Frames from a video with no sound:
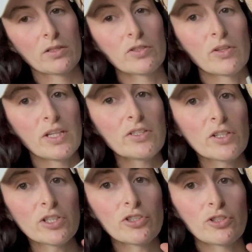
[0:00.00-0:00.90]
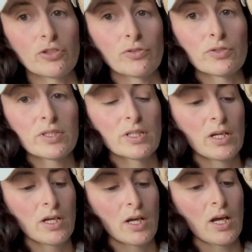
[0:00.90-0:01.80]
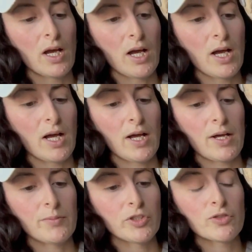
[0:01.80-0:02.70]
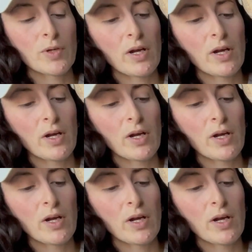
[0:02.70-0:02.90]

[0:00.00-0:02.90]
So these are the shoes. Just